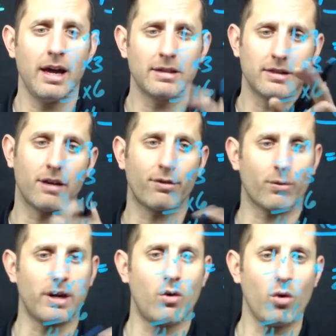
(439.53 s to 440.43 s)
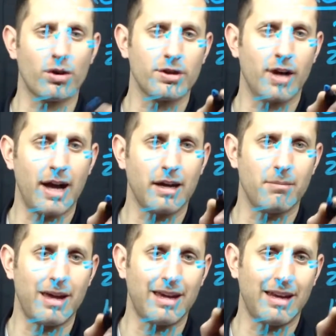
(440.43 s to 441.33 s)
Instead of 3/4, I
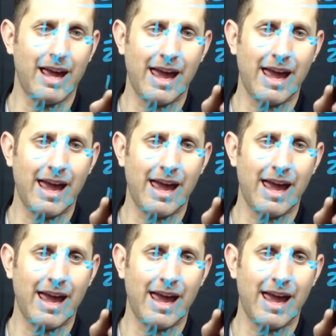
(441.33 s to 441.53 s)
can make it